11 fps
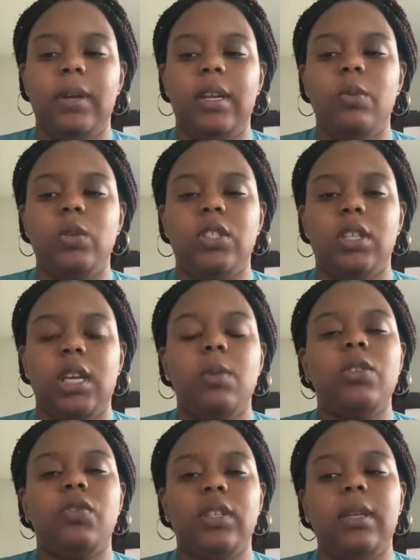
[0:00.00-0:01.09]
And it was
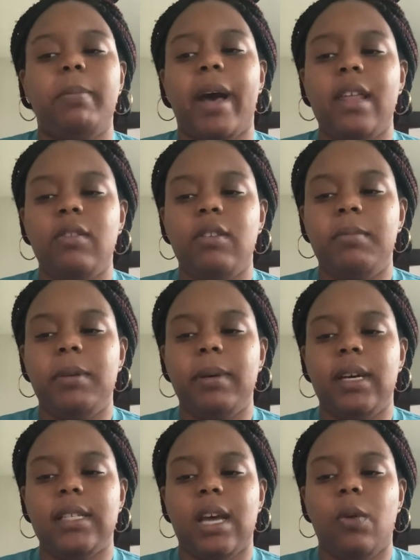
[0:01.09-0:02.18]
really bothering me
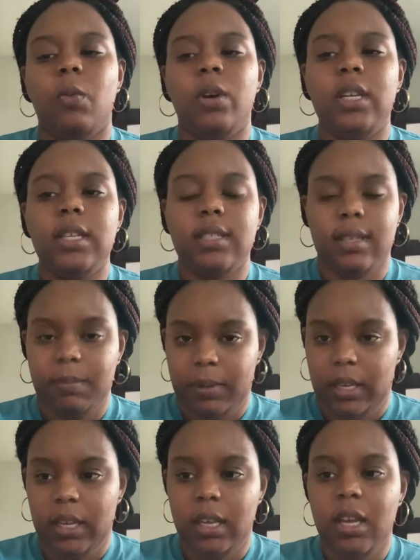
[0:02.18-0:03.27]
because I wanted to
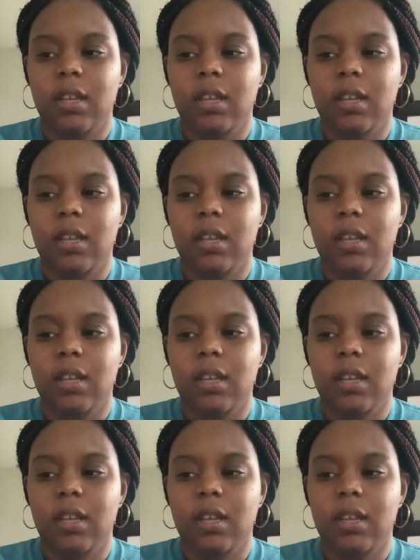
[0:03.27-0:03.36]
be